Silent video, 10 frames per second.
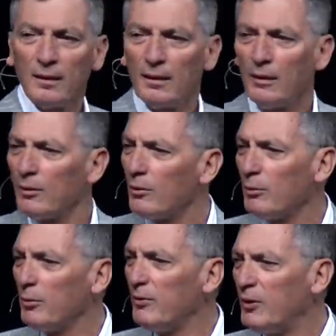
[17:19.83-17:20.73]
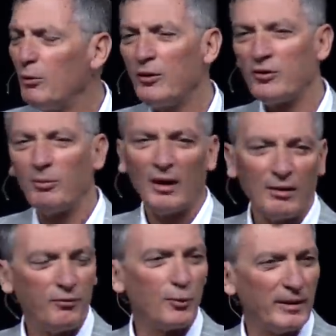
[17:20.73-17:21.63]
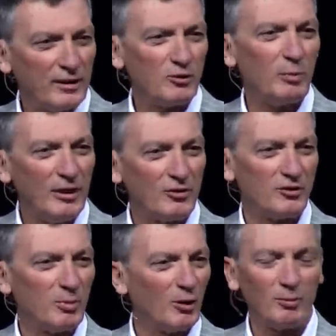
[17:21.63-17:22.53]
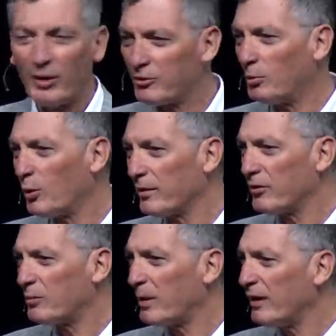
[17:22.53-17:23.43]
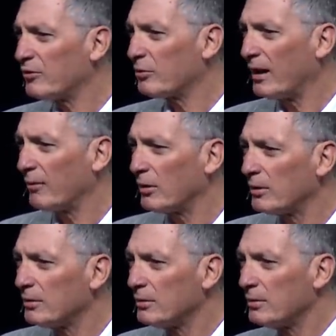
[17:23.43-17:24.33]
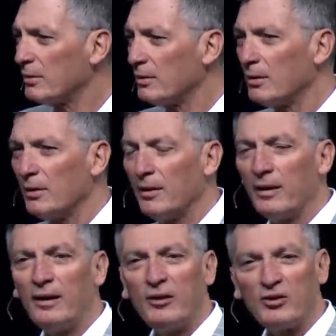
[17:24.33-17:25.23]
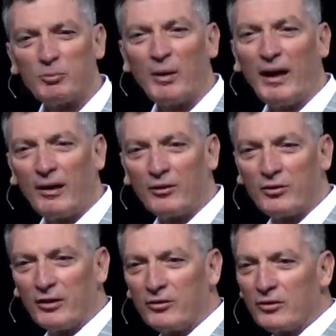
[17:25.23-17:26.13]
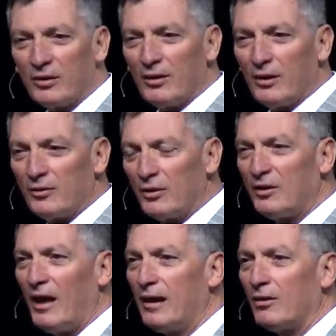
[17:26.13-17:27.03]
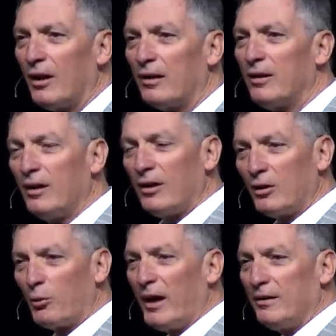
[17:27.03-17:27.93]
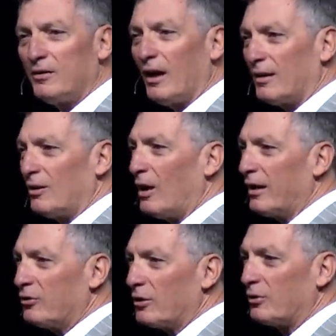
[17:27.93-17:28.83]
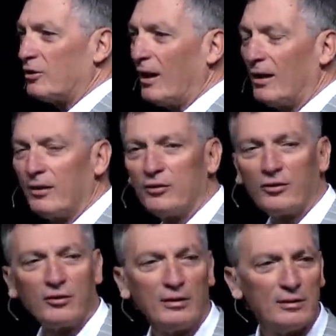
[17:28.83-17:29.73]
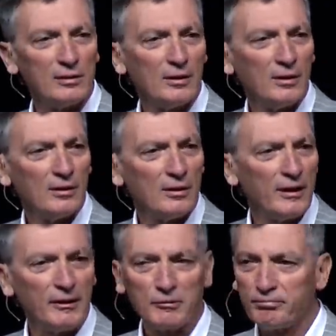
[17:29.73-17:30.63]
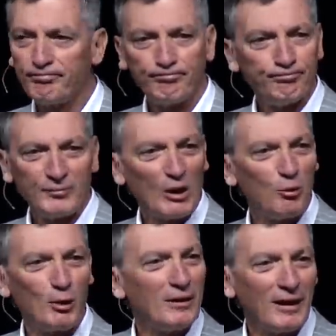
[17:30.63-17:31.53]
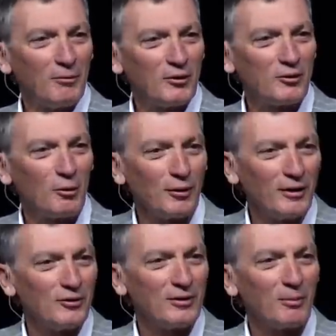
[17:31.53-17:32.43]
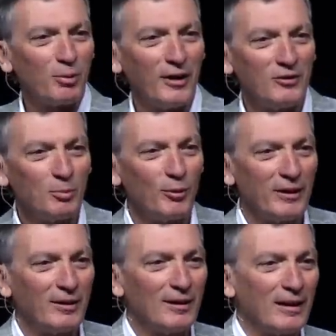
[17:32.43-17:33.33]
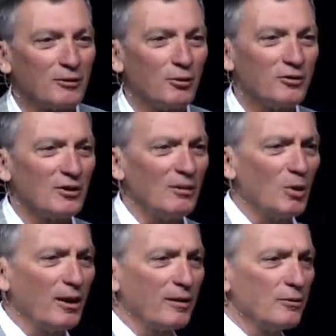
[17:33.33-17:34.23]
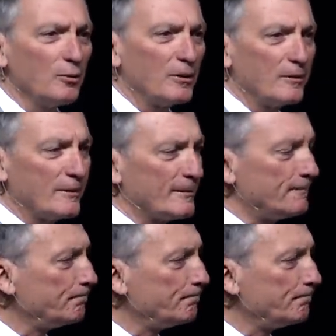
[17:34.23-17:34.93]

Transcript: Now, when viewed as a metaphor, that speech is about much more than space travel. It inspires us to take on great technological challenges like grid level storage at the price point of the electricity market or uh,